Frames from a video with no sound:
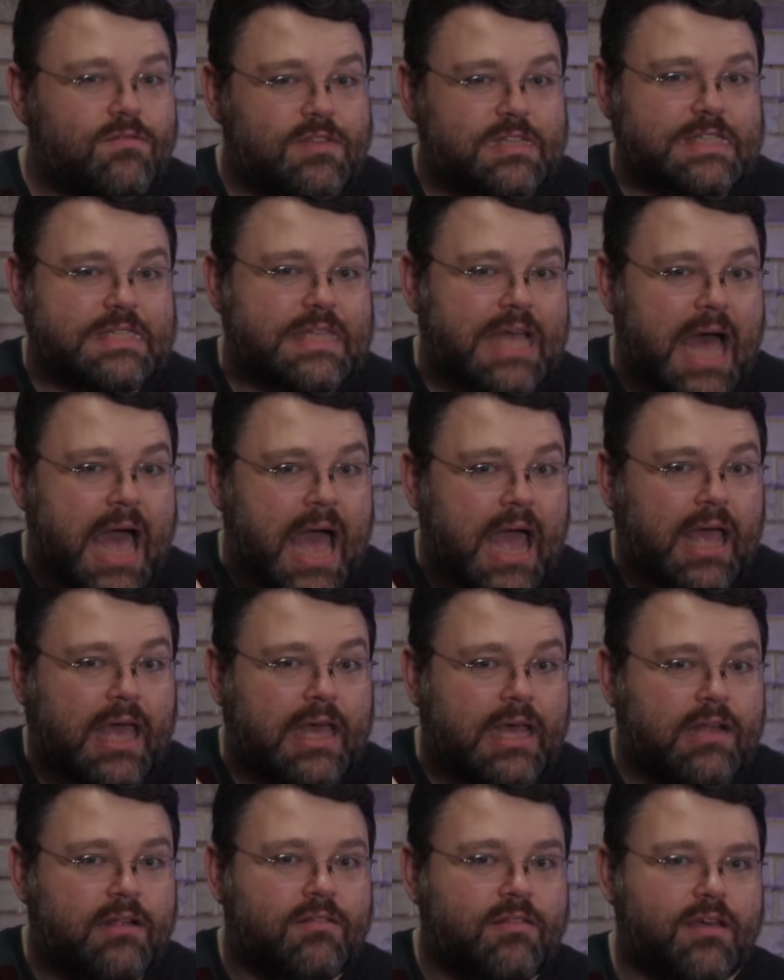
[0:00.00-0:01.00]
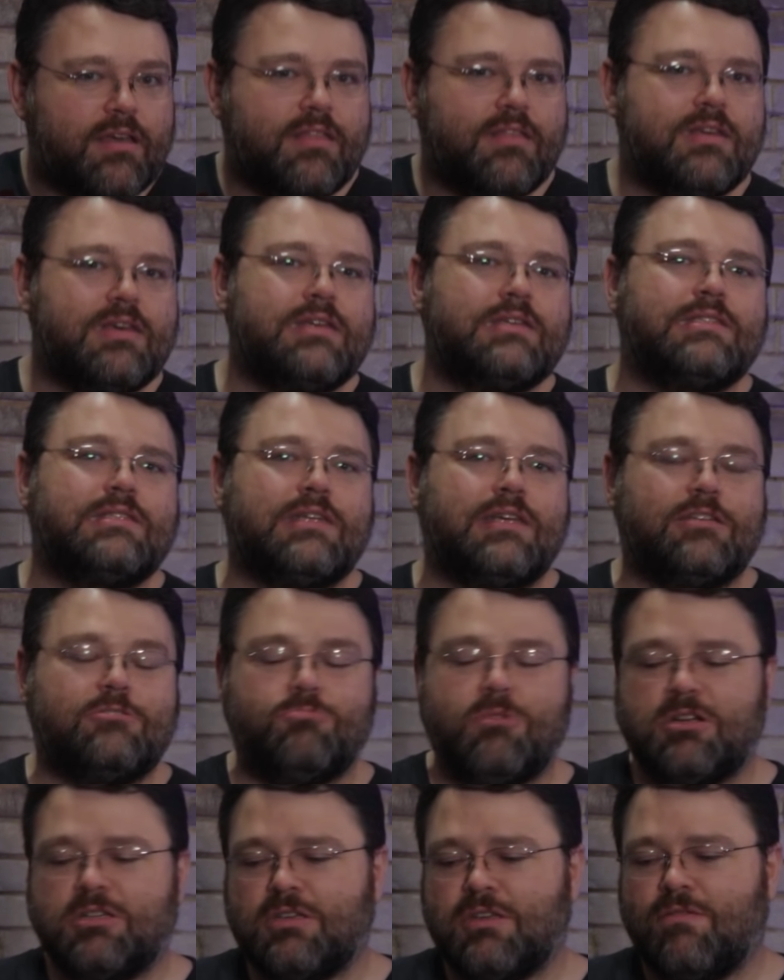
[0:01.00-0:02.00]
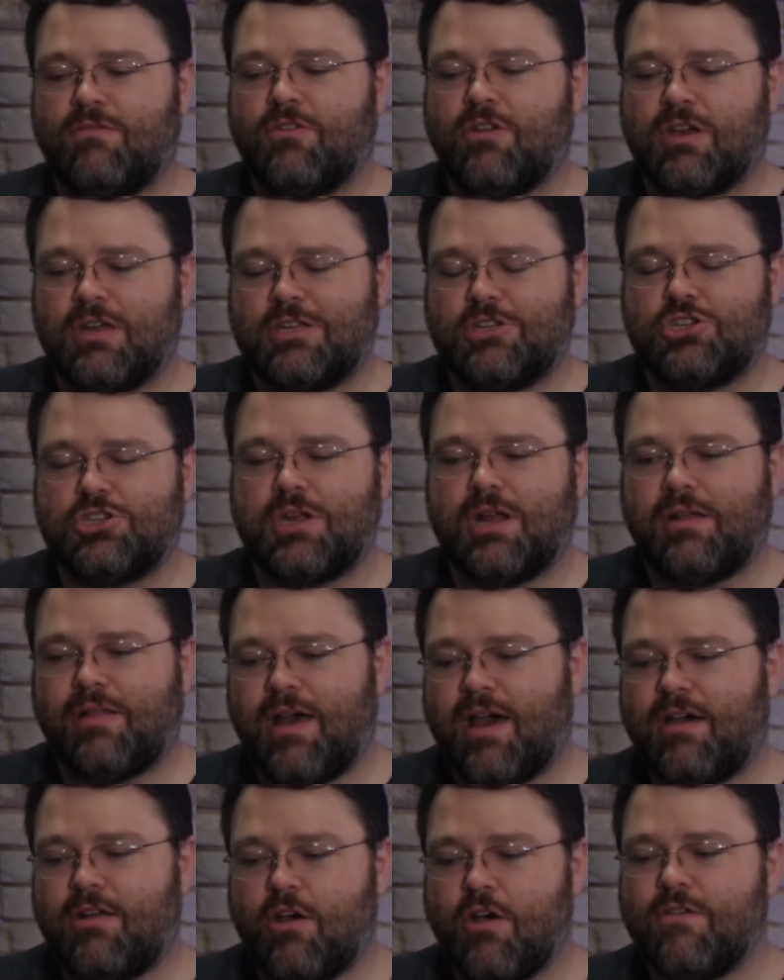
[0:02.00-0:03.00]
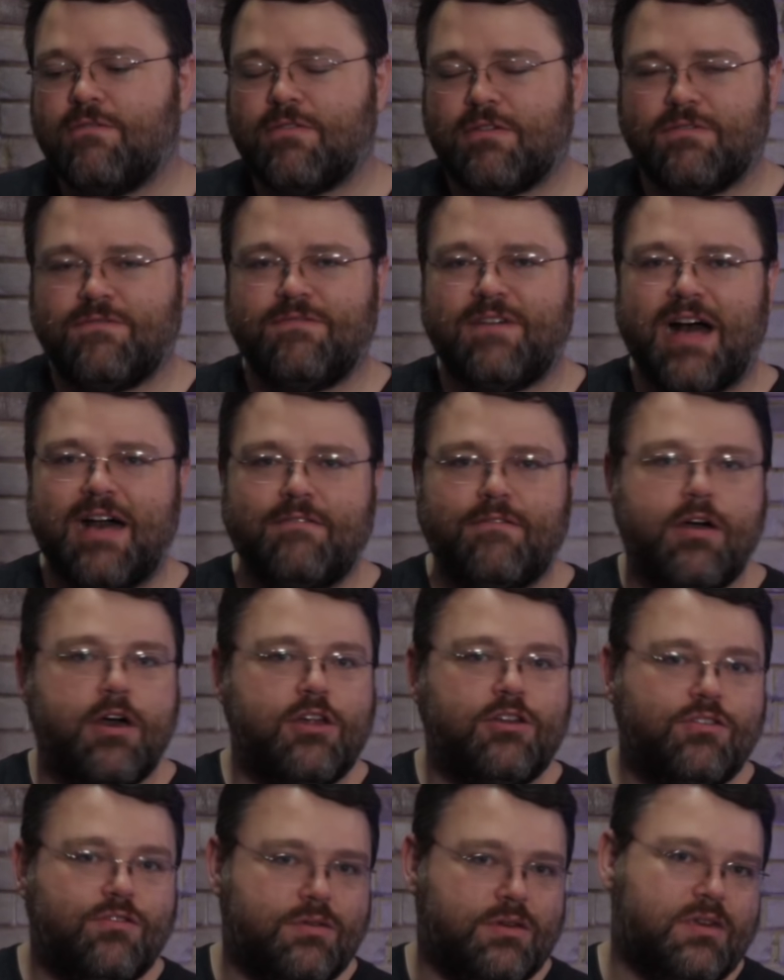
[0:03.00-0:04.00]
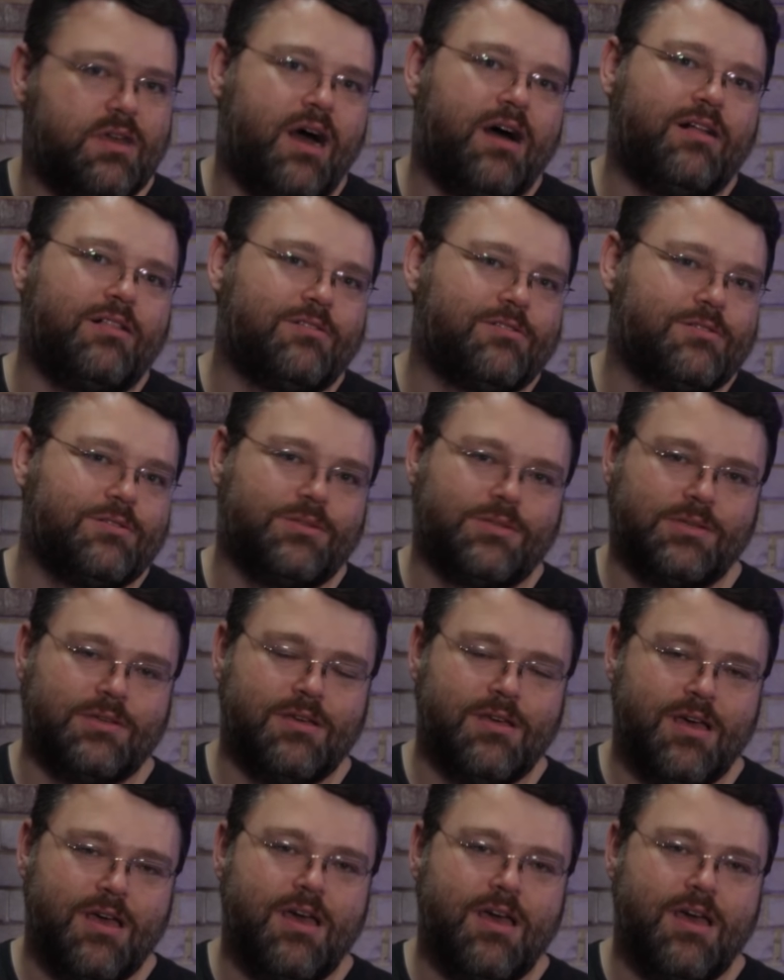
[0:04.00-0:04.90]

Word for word: of the stack like this, especially if you're gonna shell out over $500